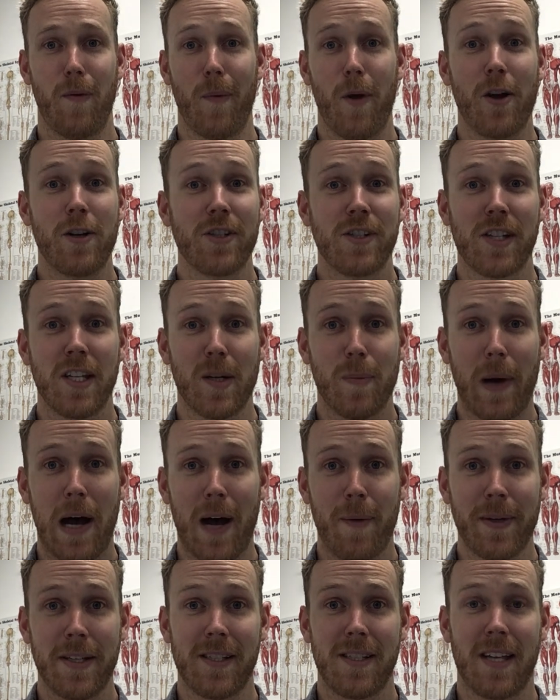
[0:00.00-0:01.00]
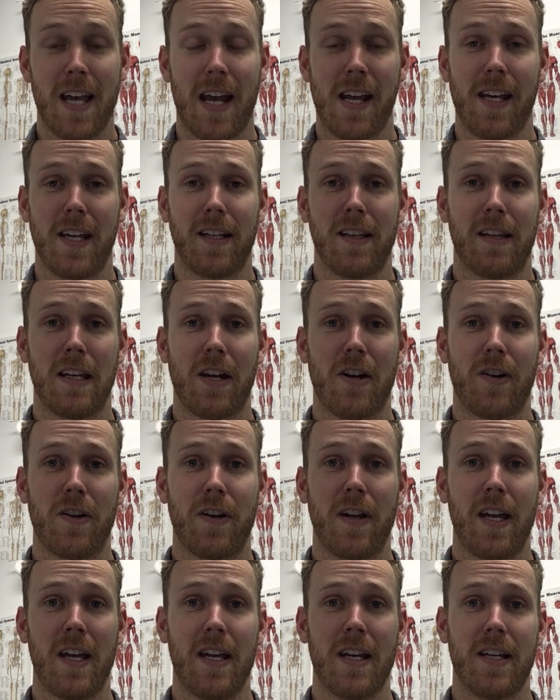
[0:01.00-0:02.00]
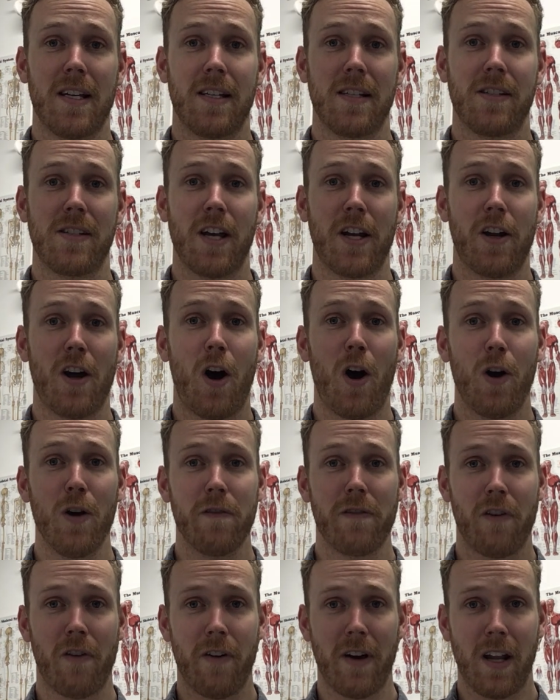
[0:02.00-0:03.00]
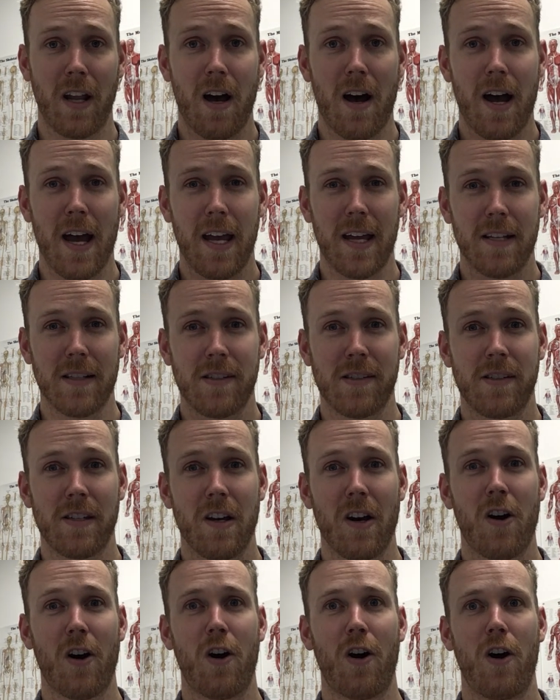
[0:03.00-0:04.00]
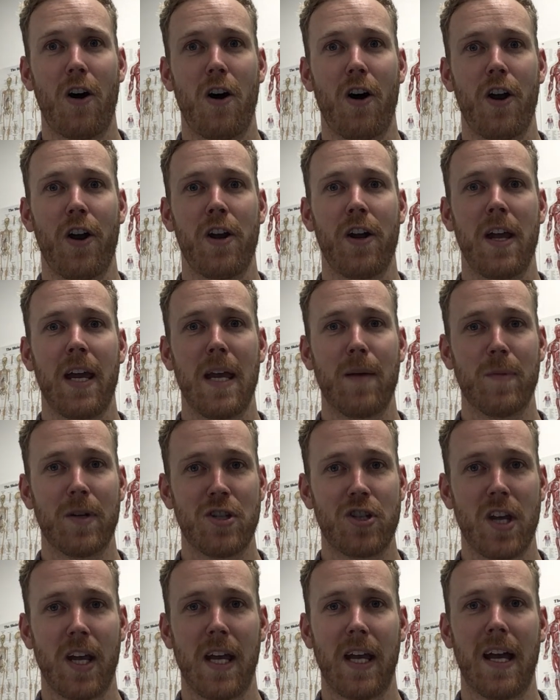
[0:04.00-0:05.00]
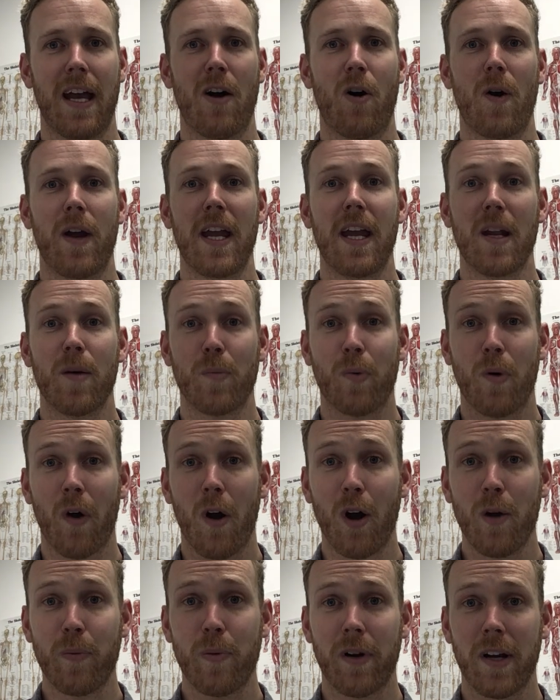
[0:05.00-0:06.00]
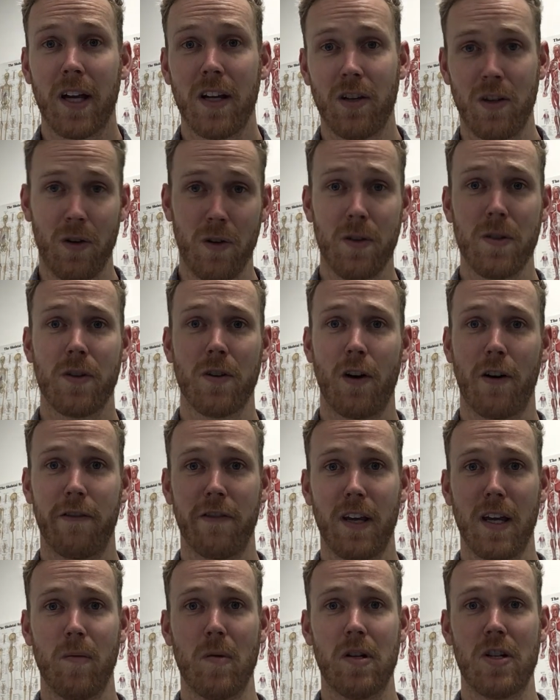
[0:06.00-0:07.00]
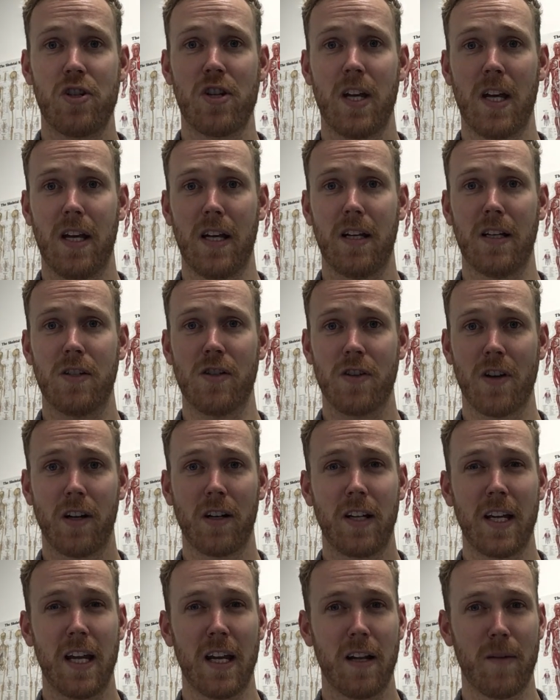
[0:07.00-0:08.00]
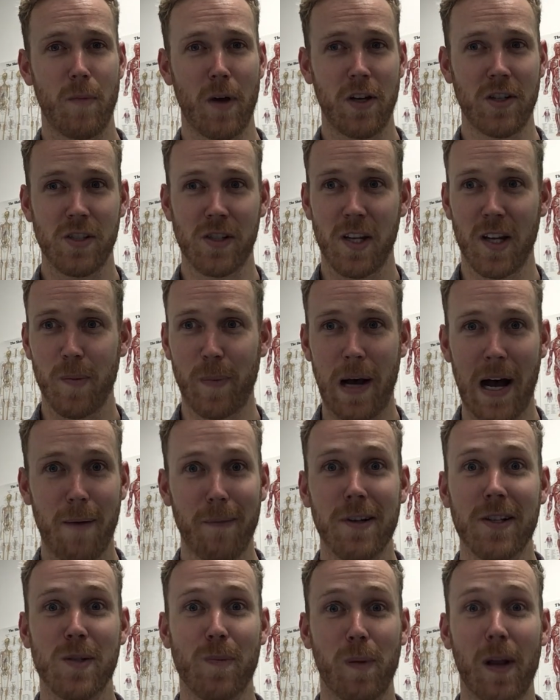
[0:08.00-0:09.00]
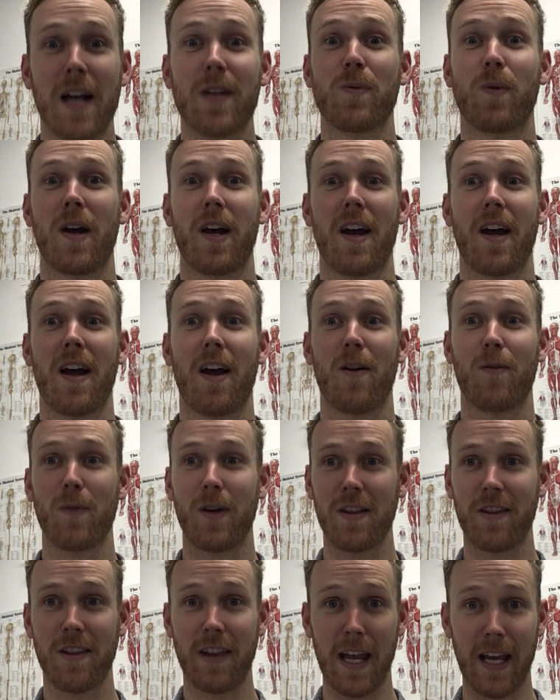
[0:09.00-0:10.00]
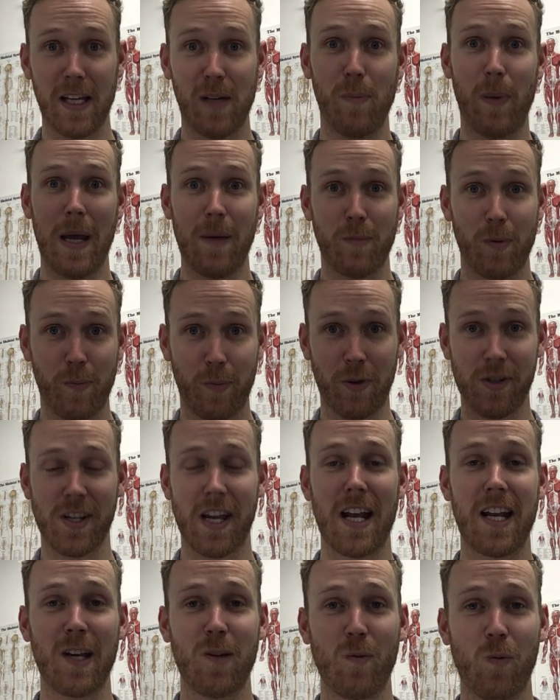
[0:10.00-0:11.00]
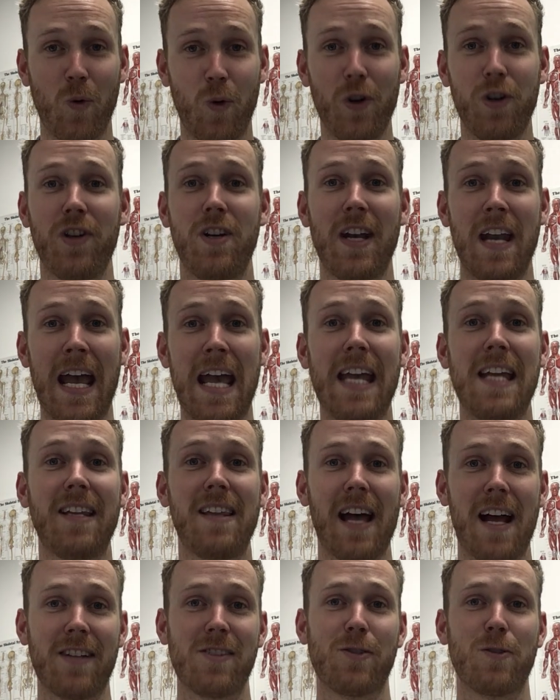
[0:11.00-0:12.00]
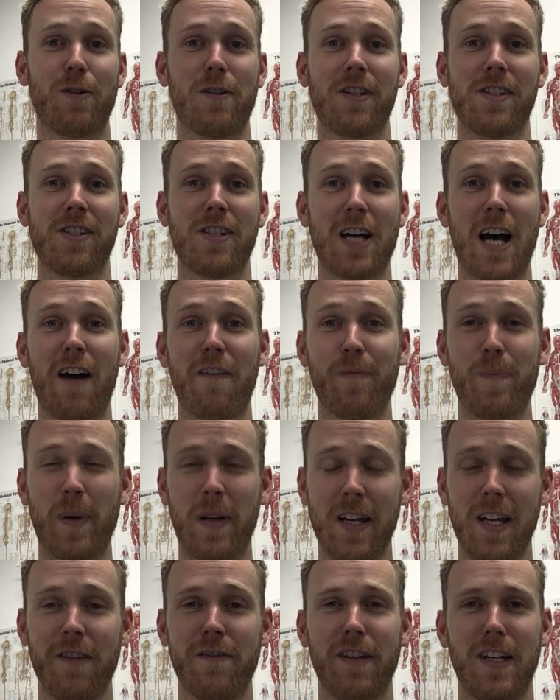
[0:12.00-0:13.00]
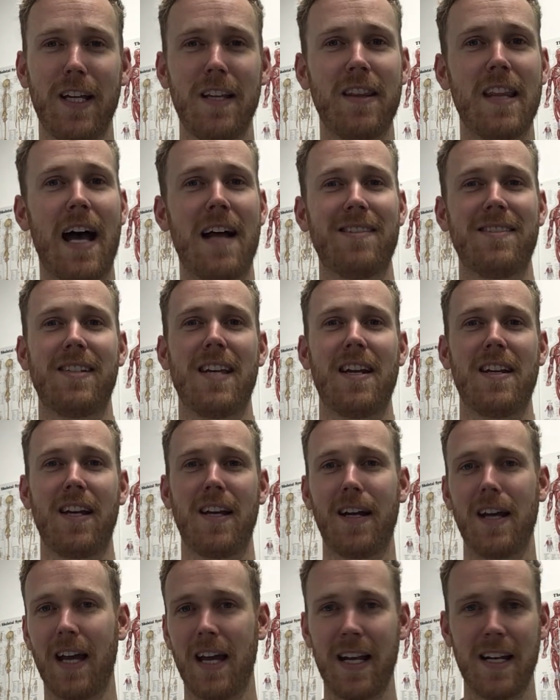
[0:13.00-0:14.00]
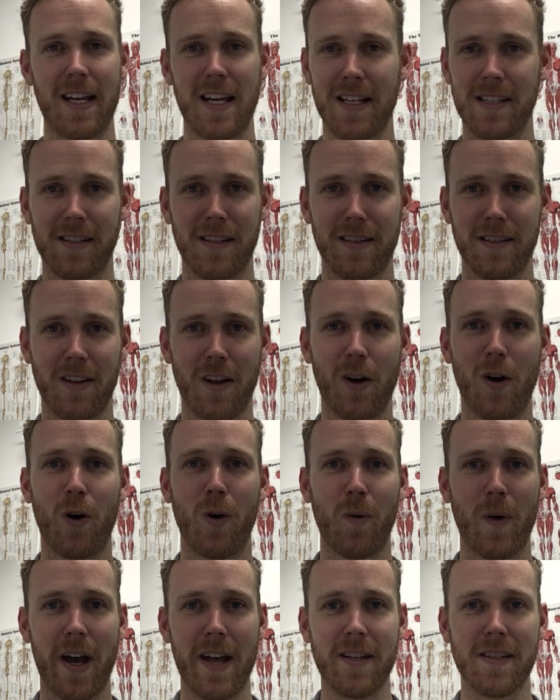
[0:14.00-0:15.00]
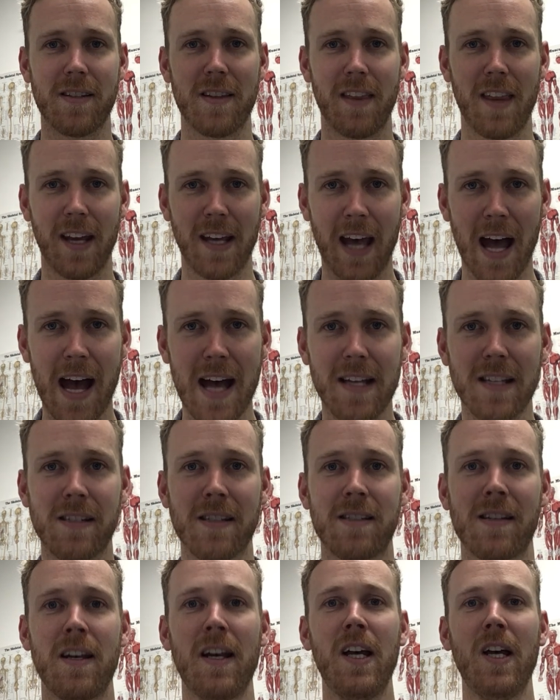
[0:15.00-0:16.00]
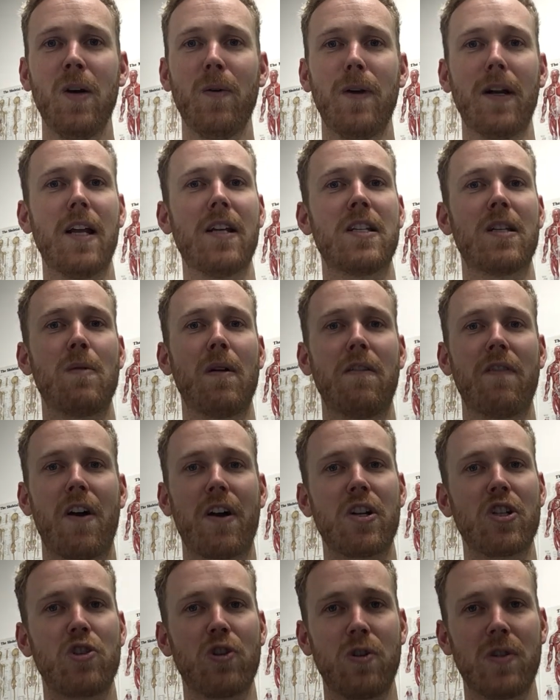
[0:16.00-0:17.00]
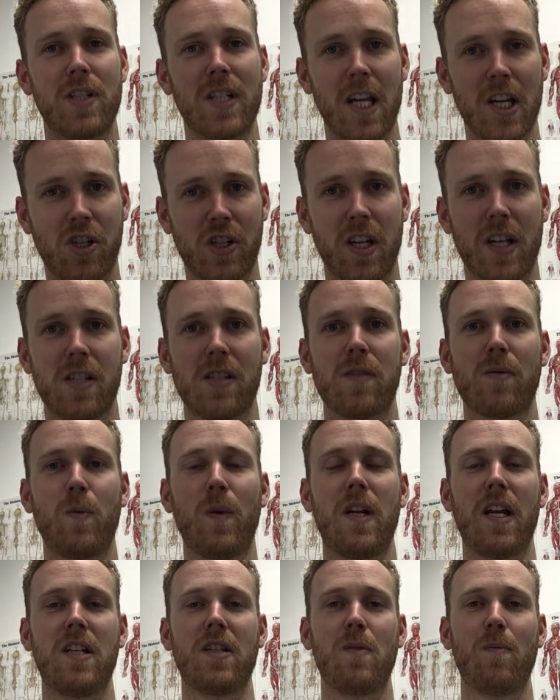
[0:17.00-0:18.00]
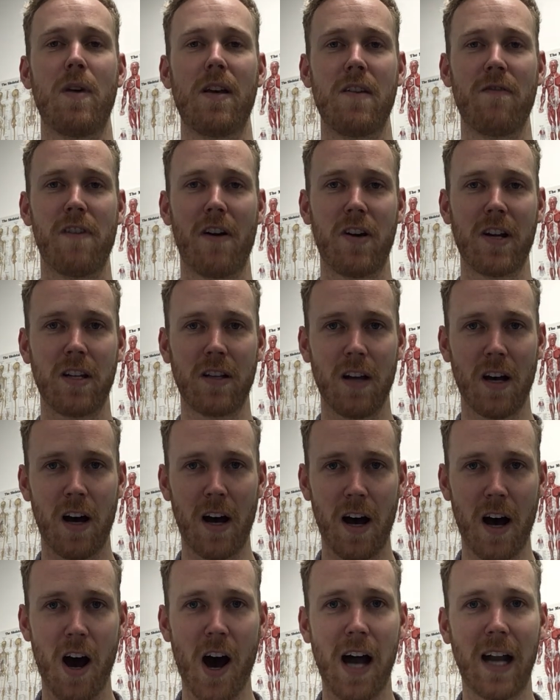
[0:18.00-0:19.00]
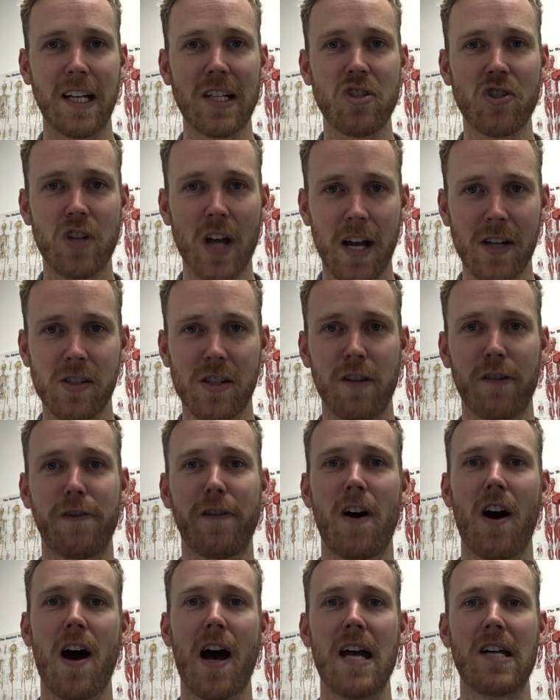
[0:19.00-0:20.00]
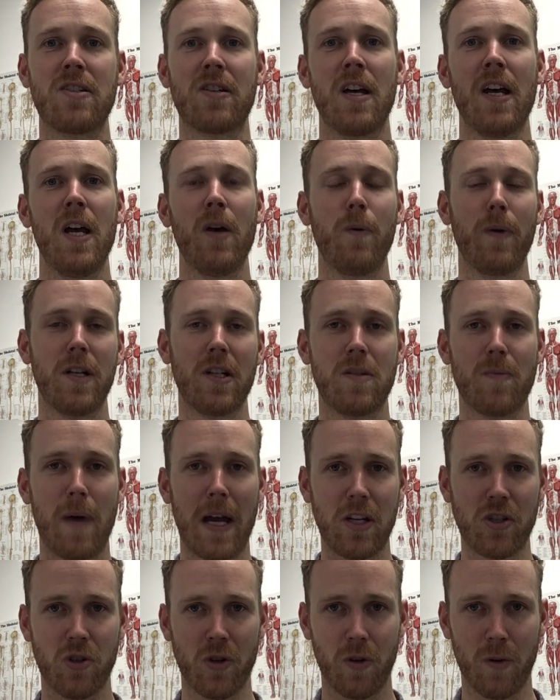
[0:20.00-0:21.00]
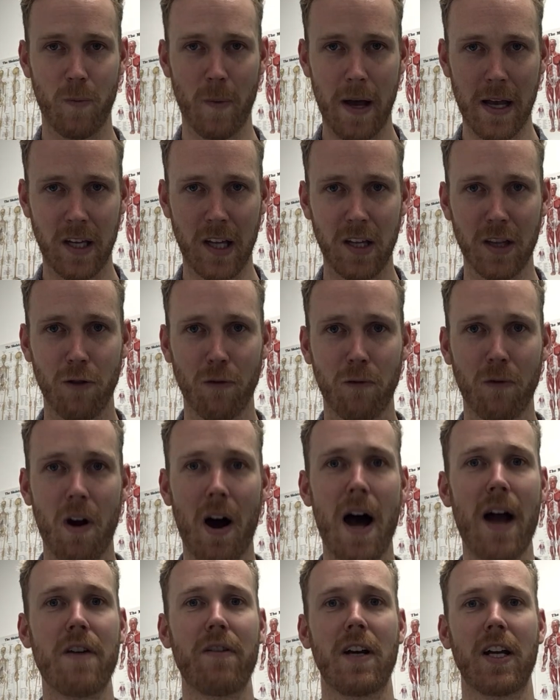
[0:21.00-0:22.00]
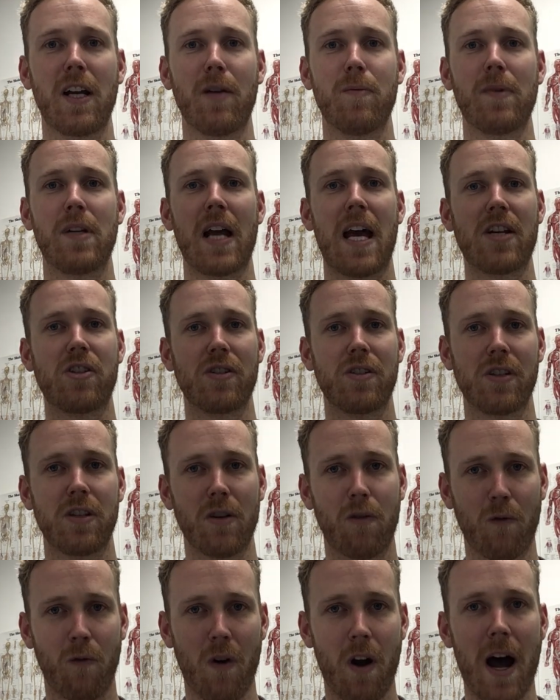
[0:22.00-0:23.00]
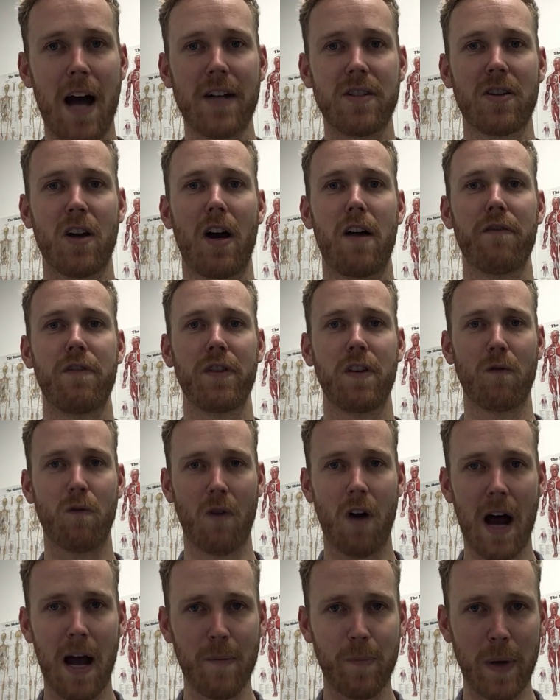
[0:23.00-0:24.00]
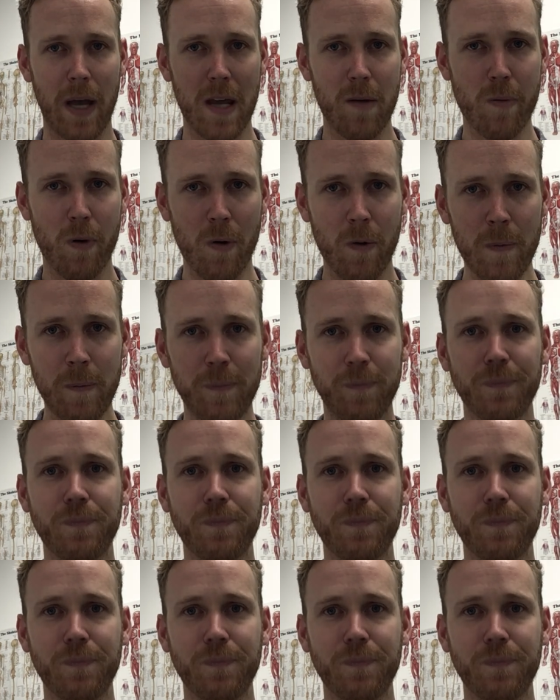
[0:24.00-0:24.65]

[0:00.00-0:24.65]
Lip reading: emergency department setting, there is an over-reliance on imaging or inappropriate use of imaging. Certainly an emergency department is a place where we think people presenting would need that sort of stuff, but even in that setting, it isn't always the case. We need to be very judicious. We need to be very highly justified. We need to make sure we're making the right recommendations at the right time for the right people.